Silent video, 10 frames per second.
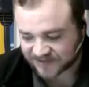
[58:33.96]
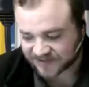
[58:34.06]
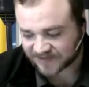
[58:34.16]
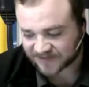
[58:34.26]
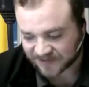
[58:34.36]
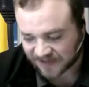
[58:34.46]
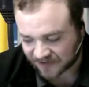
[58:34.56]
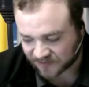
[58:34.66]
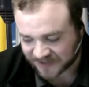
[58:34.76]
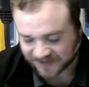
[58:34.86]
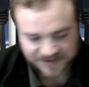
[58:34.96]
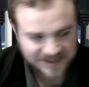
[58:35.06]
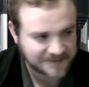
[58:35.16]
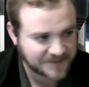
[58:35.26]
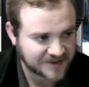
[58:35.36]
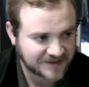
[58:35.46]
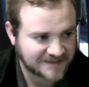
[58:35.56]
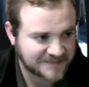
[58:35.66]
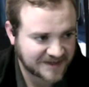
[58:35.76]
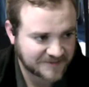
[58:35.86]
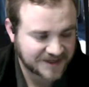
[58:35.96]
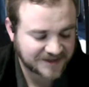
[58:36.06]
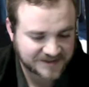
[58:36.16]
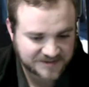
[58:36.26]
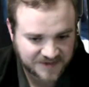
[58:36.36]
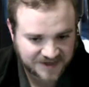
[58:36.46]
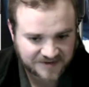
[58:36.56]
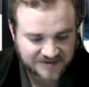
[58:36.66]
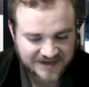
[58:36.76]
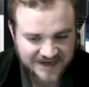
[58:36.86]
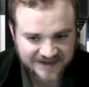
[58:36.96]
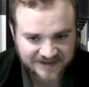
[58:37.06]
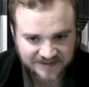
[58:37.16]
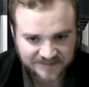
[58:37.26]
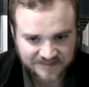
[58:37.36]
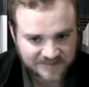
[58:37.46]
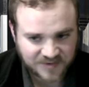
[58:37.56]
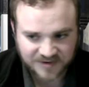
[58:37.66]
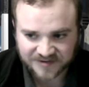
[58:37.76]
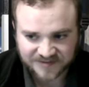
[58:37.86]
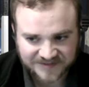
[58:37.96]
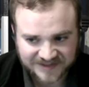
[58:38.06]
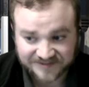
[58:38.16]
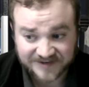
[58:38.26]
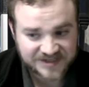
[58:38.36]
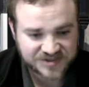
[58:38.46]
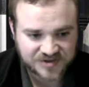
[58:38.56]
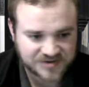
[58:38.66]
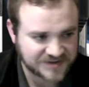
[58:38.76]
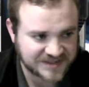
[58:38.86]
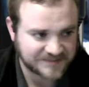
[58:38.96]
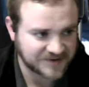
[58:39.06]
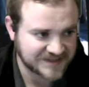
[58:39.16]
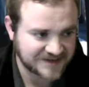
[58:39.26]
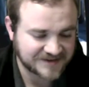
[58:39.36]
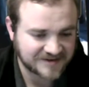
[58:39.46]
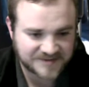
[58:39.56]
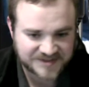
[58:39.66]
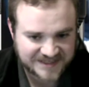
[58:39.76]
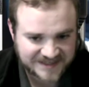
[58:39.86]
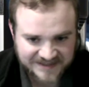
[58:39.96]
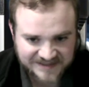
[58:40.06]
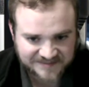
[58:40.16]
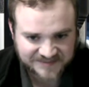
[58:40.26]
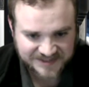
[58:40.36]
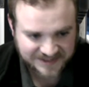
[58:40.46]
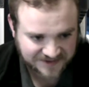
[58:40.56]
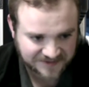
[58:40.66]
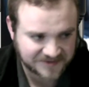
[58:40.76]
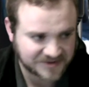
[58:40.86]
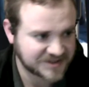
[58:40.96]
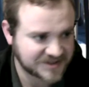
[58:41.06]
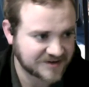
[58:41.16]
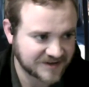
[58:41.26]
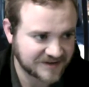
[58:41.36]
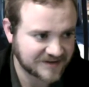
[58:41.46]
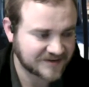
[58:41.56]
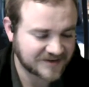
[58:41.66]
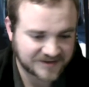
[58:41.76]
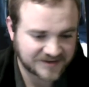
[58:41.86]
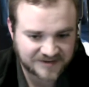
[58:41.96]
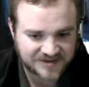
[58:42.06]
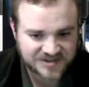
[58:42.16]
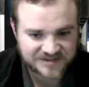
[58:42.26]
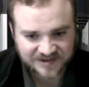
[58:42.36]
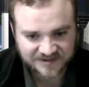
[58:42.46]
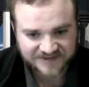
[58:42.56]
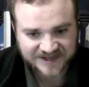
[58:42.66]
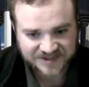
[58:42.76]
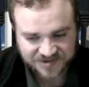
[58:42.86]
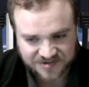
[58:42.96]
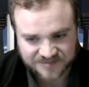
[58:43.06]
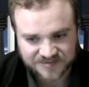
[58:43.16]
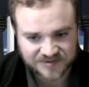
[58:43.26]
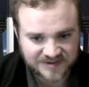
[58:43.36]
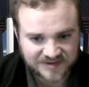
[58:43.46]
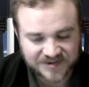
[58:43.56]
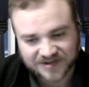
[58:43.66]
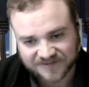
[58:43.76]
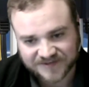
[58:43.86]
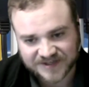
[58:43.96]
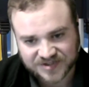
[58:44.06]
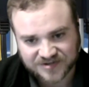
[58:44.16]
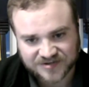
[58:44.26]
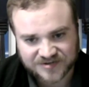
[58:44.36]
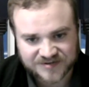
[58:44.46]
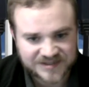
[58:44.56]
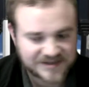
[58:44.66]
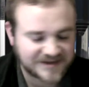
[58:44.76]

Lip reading: the automakers hopping on that bandwagon as well, adding more like fast charger depots out there. Mercedes in particular just started their launch of their fast charger program with our fast chargers.